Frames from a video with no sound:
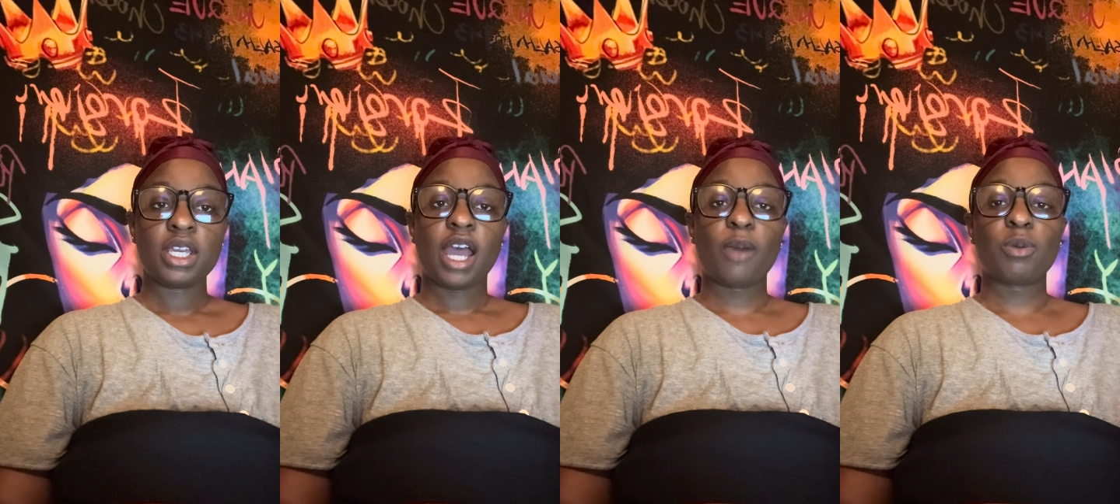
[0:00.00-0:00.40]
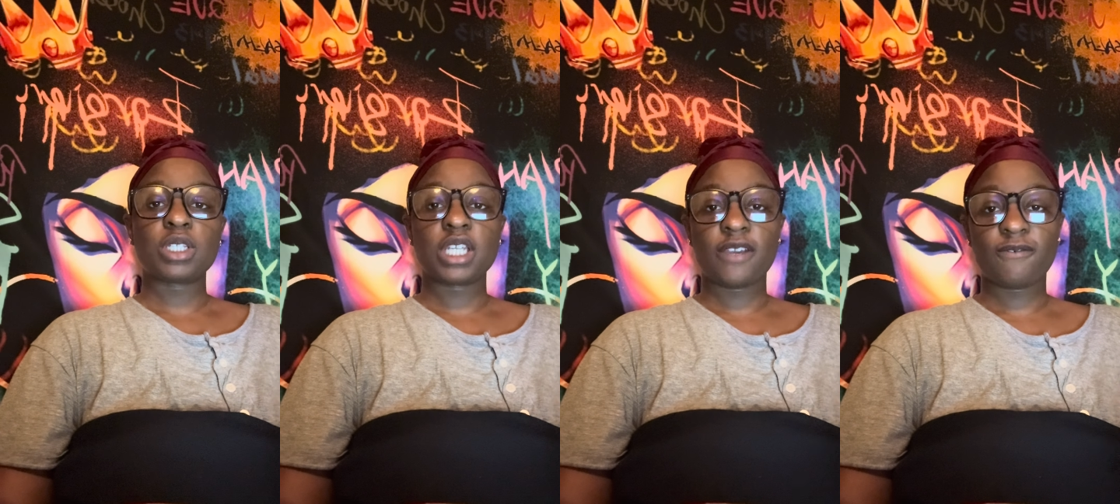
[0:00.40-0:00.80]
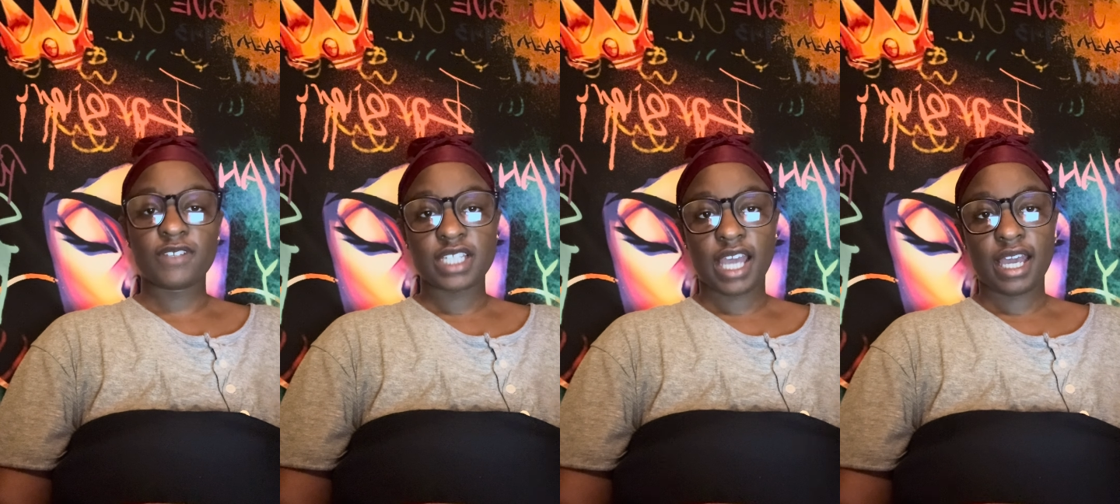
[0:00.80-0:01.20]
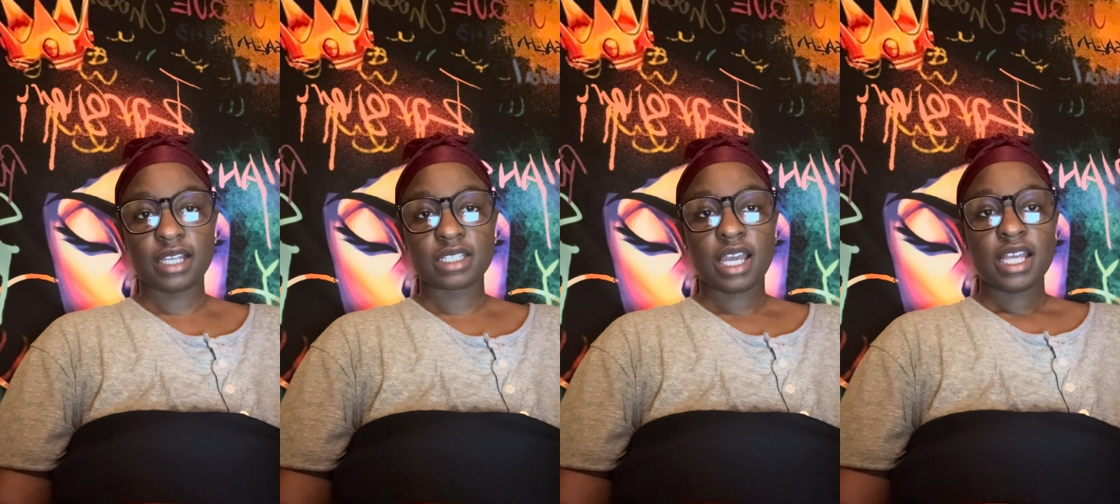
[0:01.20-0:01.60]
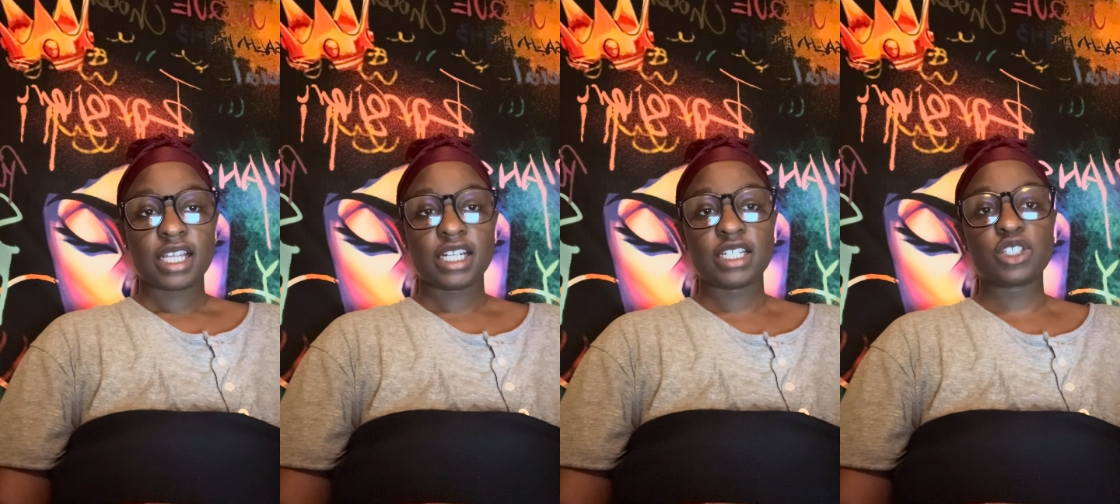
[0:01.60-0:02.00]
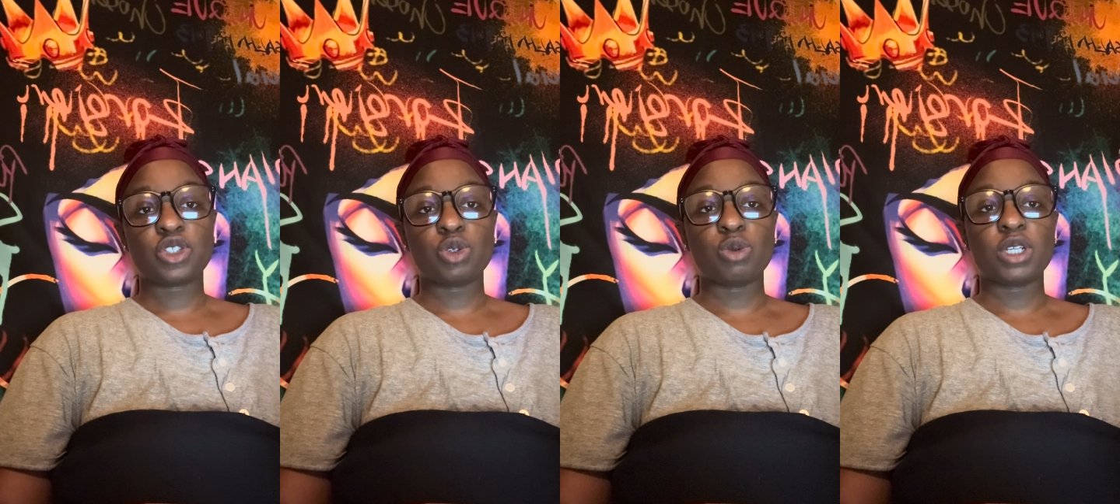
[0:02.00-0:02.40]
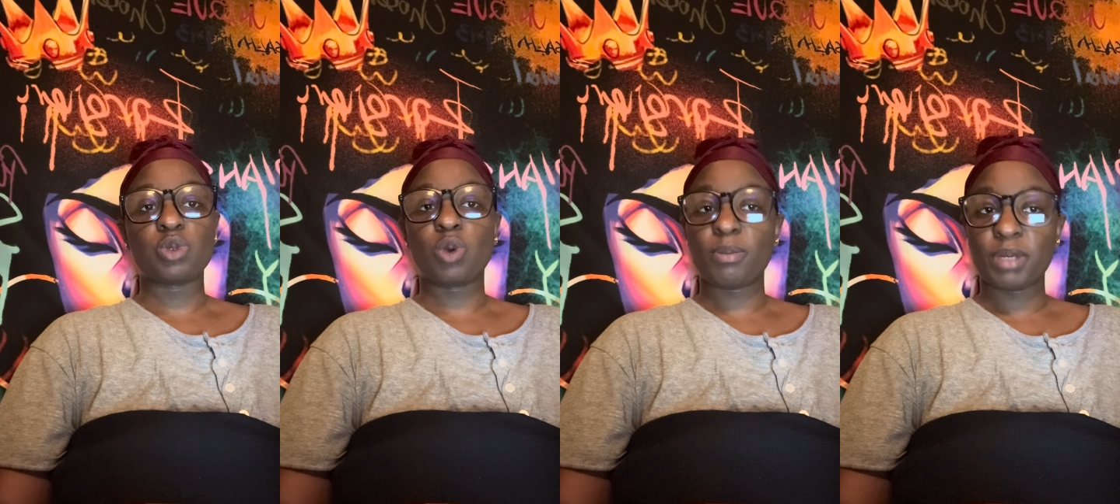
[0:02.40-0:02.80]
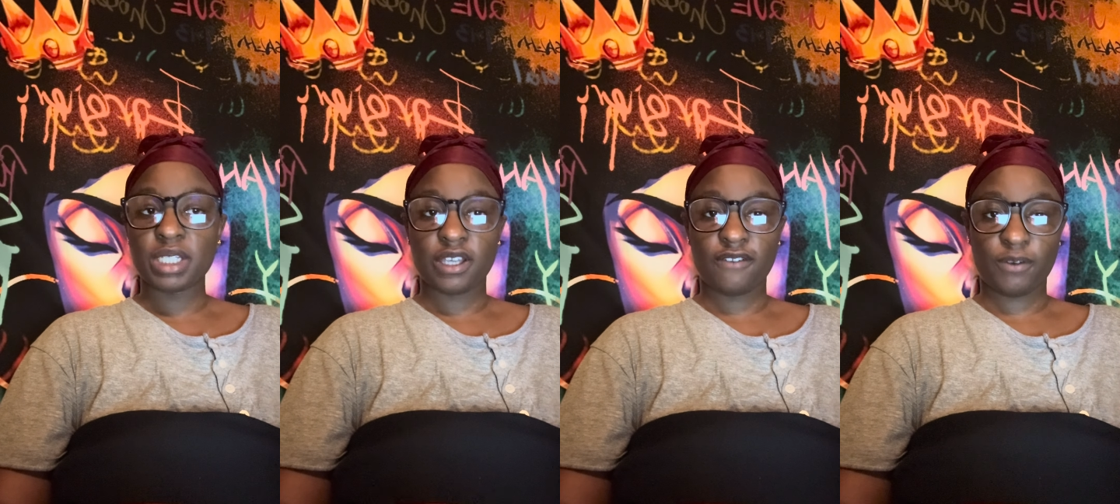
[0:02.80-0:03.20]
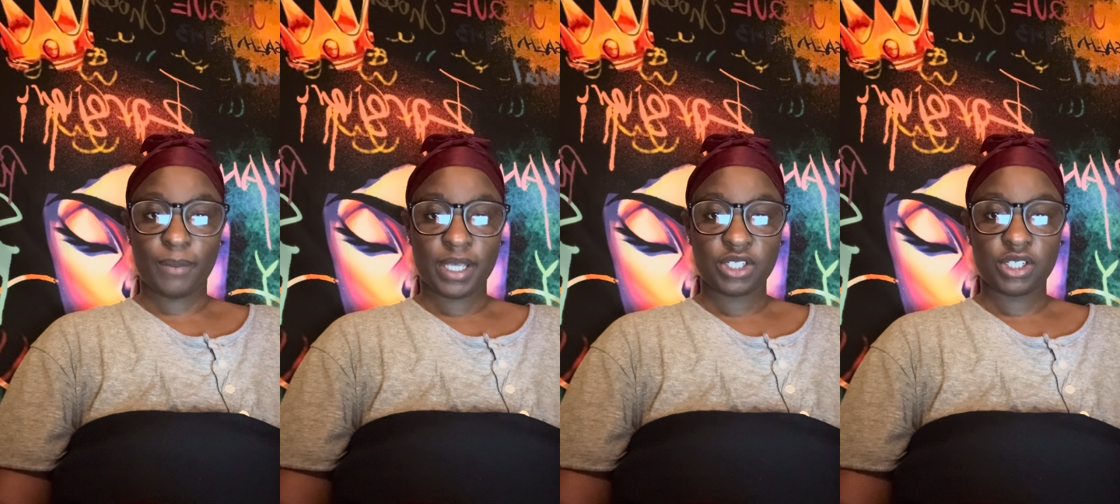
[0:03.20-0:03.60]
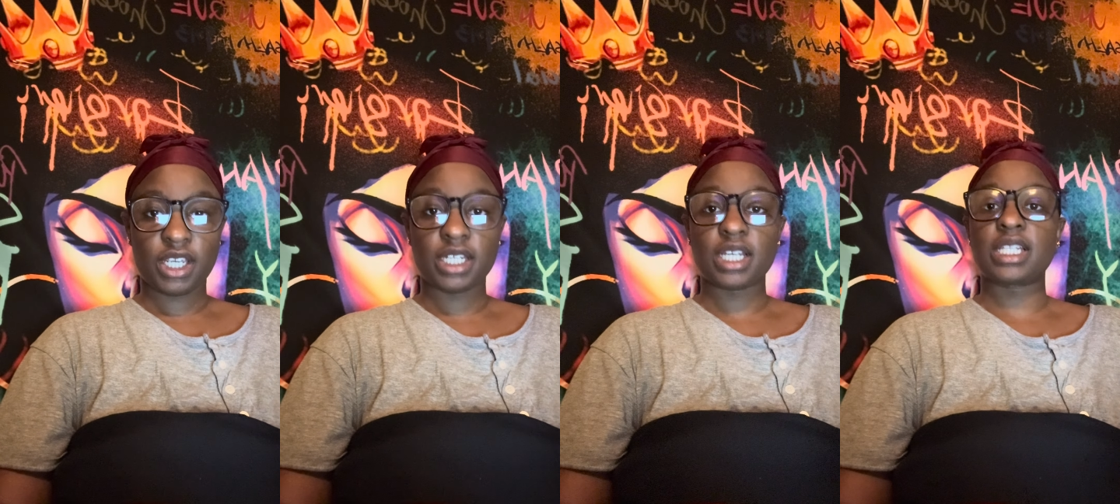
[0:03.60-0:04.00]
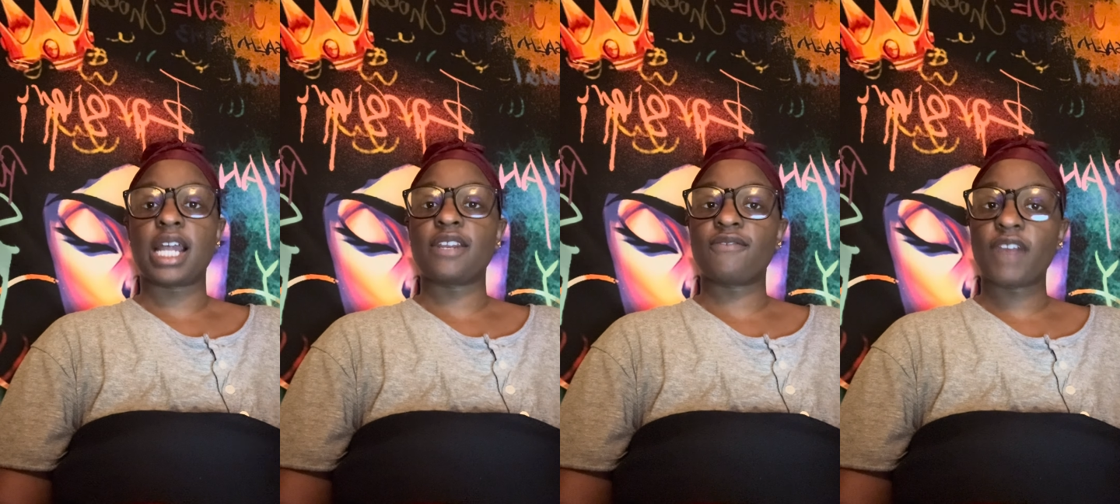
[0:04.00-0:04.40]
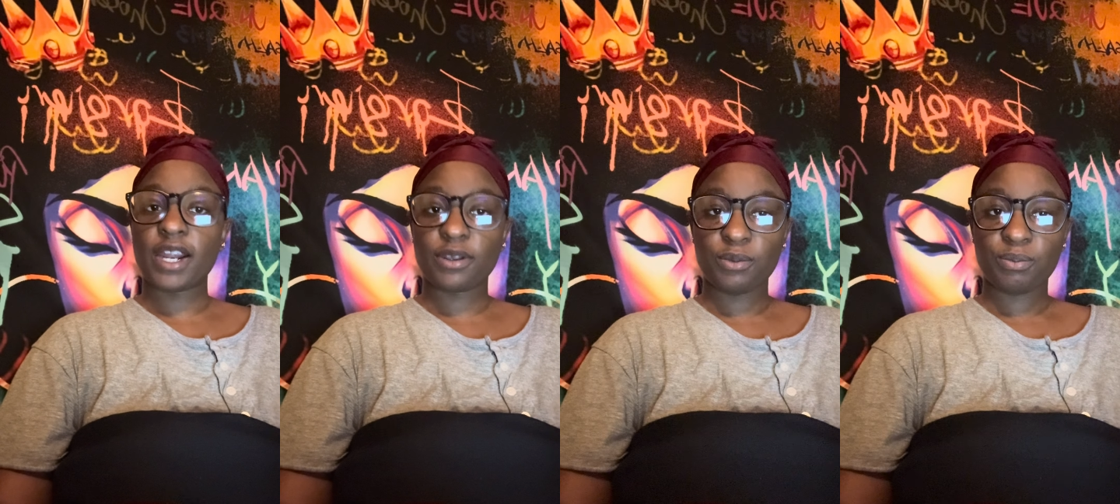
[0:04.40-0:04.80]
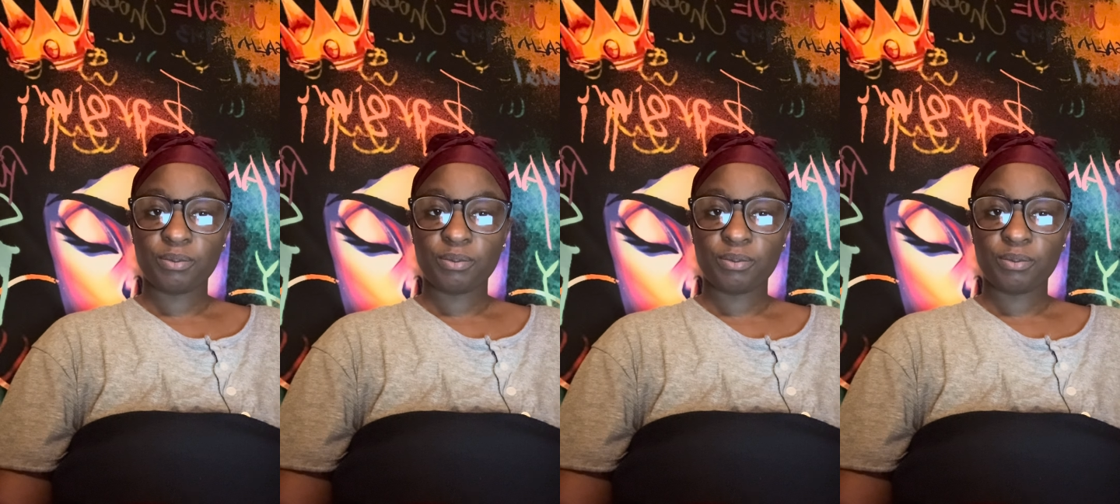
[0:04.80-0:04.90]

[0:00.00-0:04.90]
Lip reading: I want to emphasize that this too is one piece of information. It does not define you.